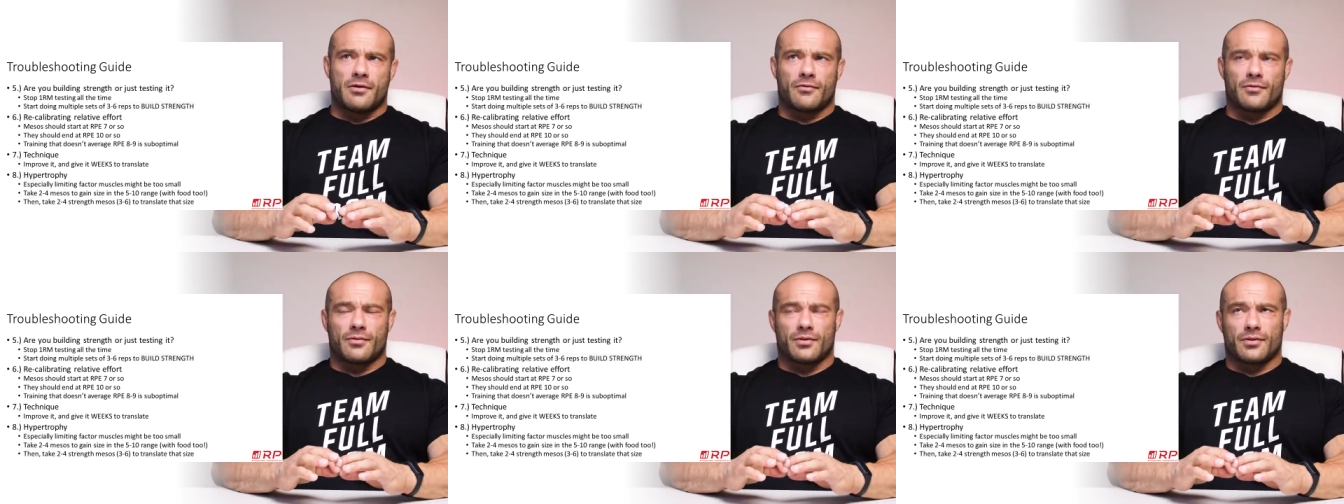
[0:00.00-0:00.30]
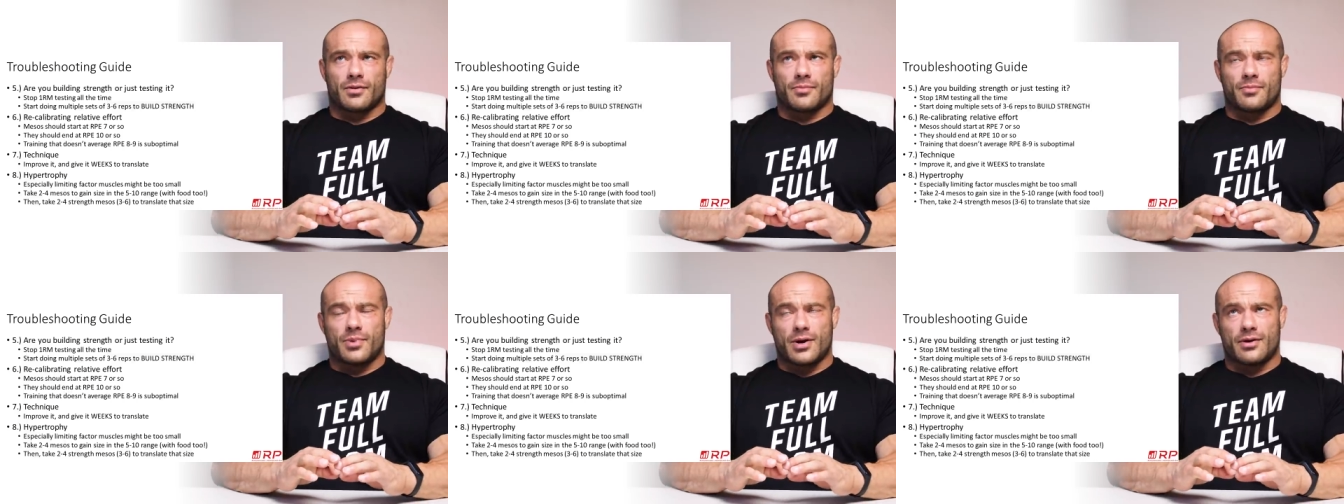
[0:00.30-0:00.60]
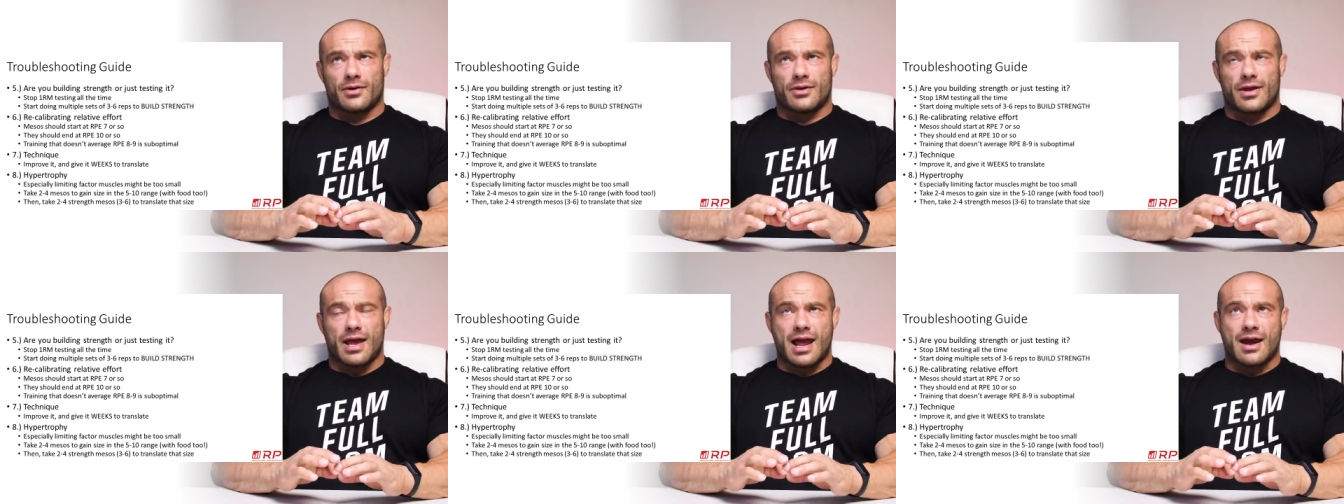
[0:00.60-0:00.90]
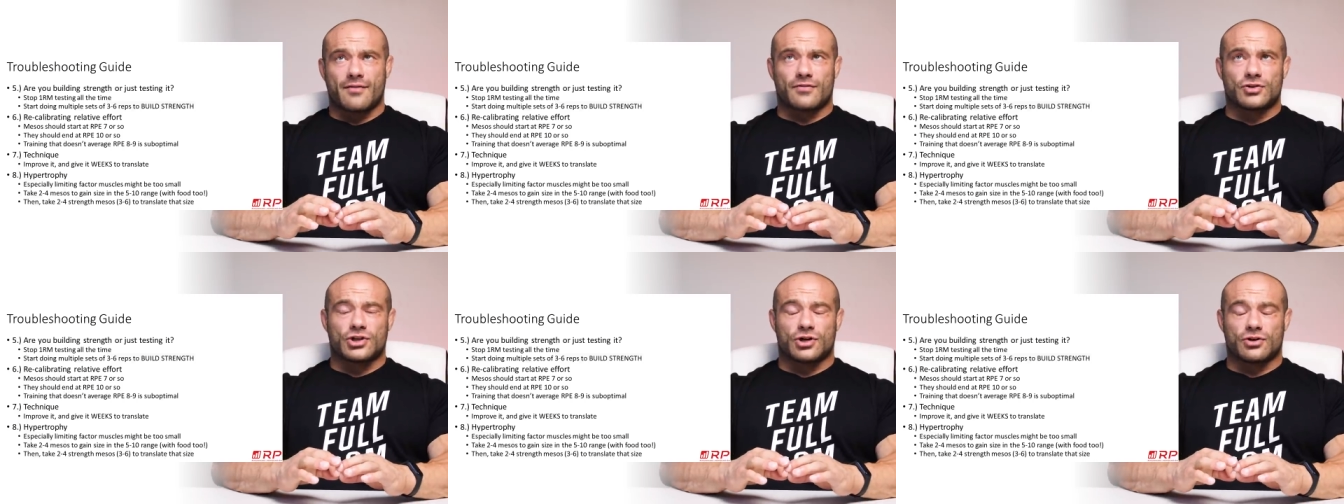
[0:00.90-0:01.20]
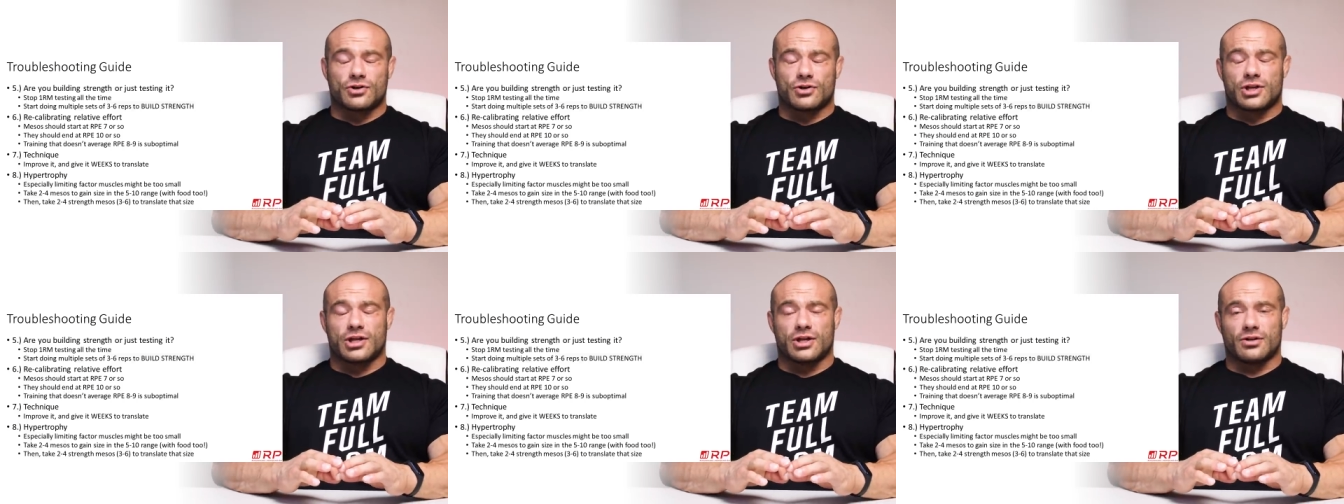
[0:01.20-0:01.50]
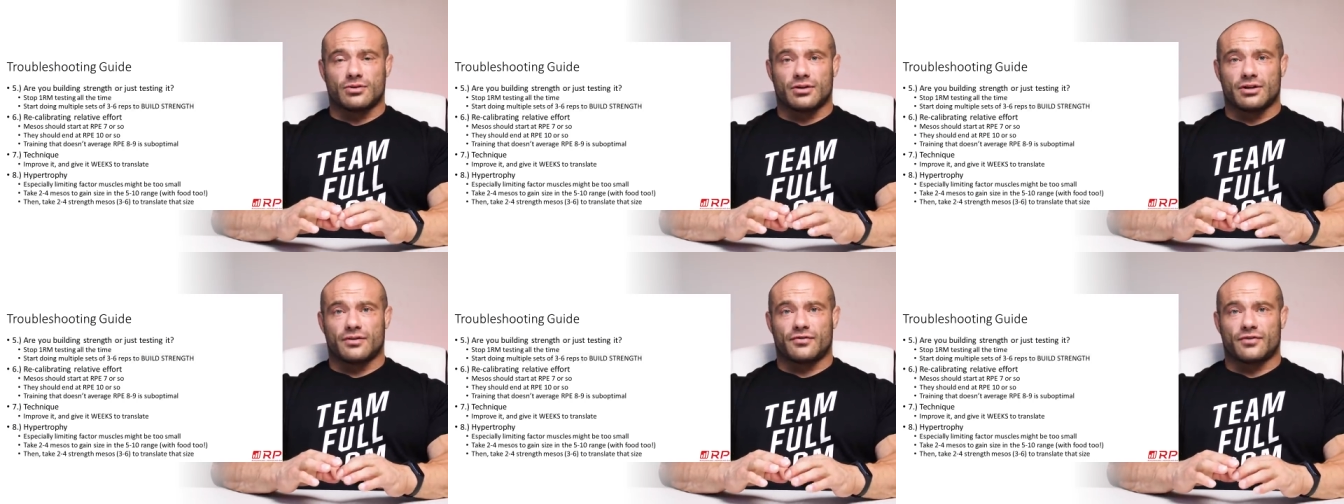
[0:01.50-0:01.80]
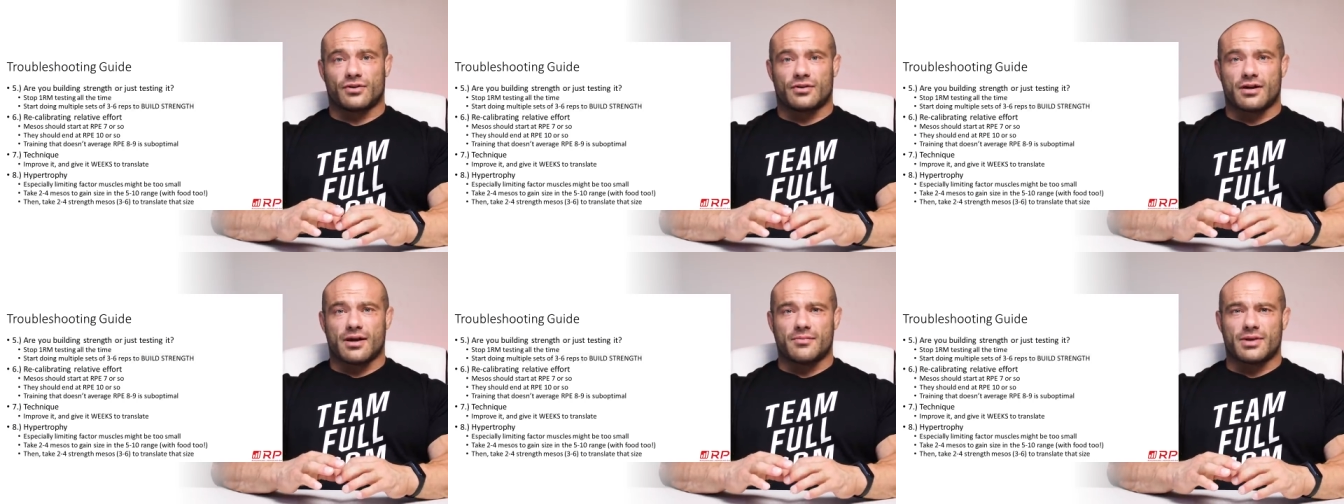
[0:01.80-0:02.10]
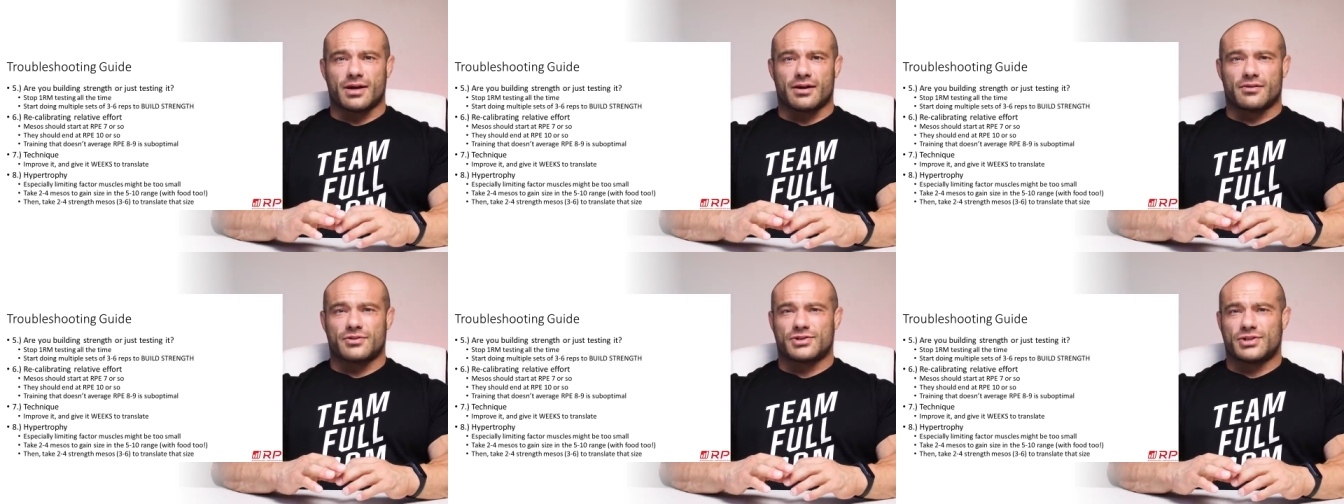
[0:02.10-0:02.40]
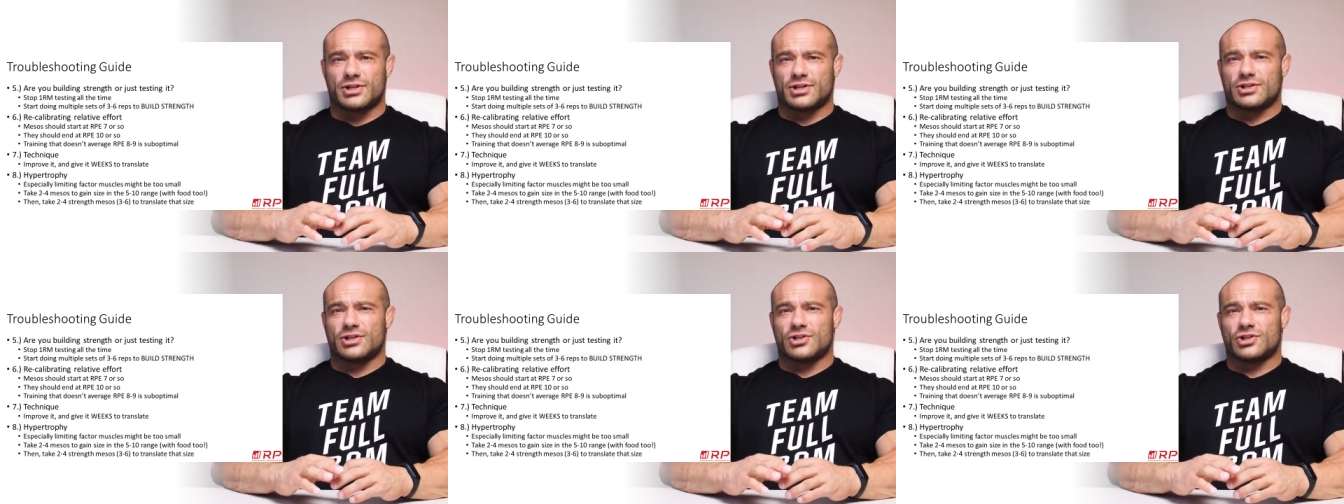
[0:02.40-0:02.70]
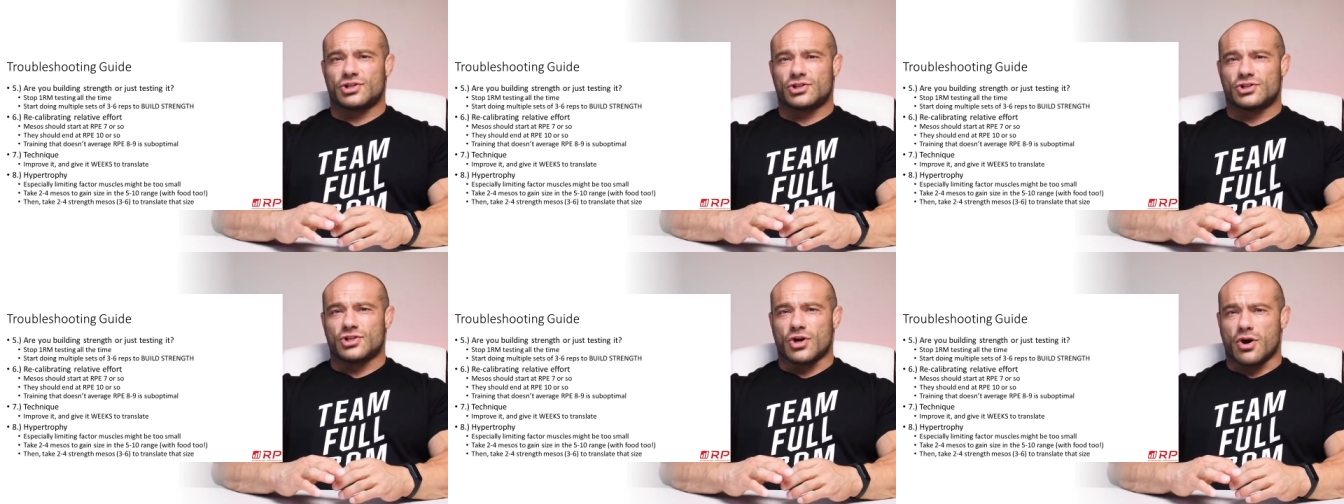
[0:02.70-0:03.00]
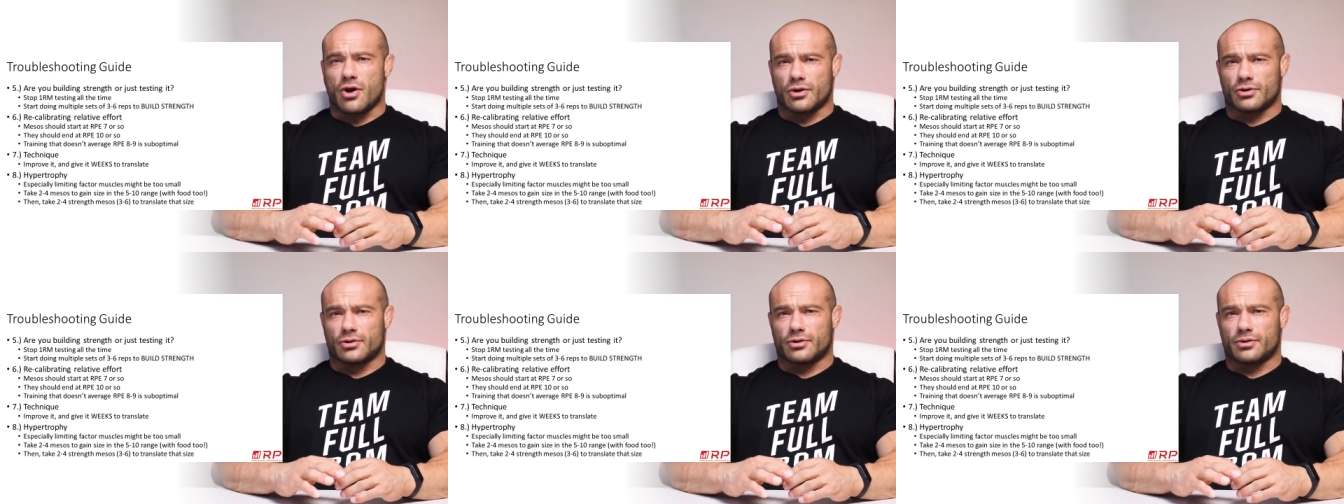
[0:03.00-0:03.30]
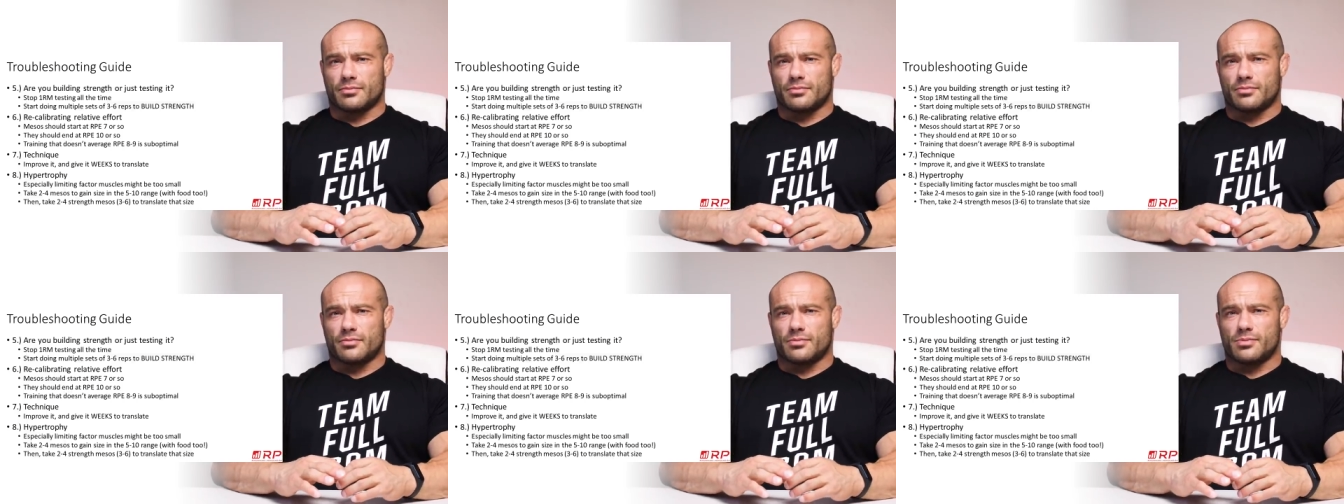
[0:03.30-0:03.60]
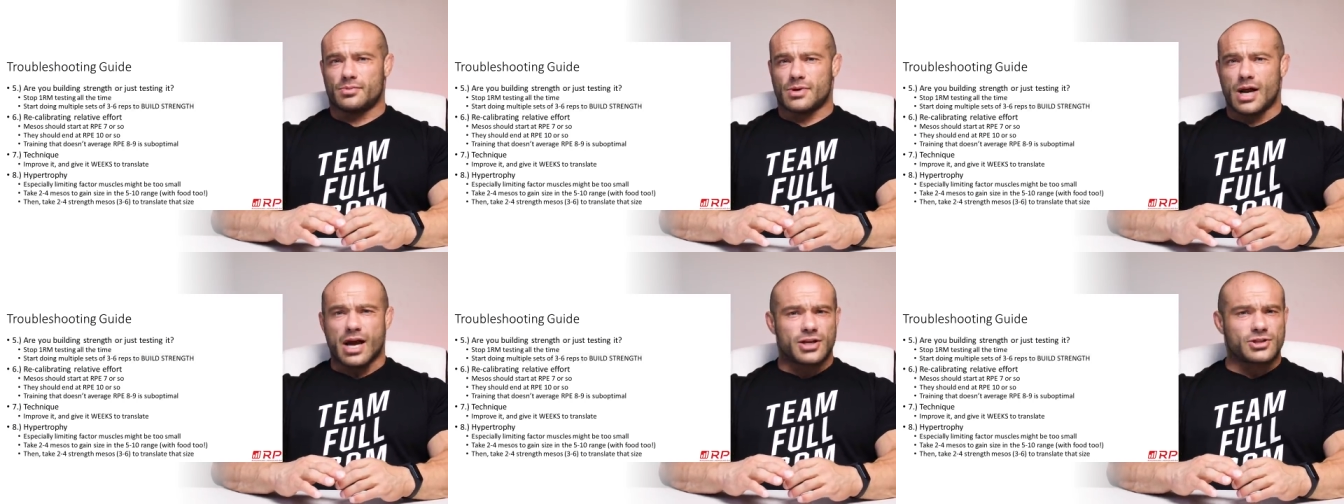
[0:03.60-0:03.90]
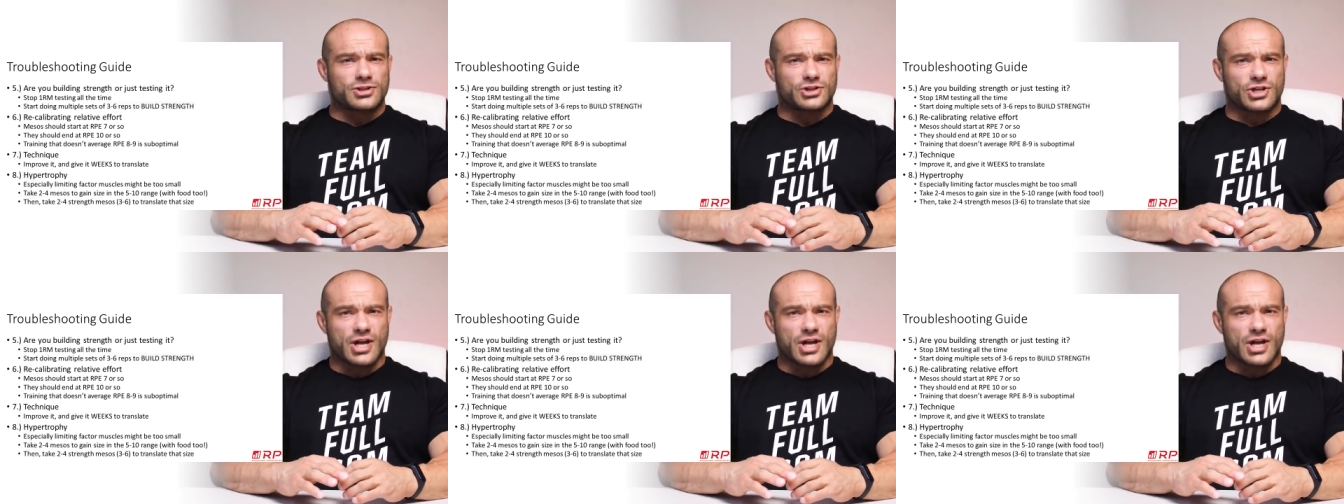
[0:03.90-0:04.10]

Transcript: for, compared to the average 100 kilo lifter, I'm like six inches taller, not as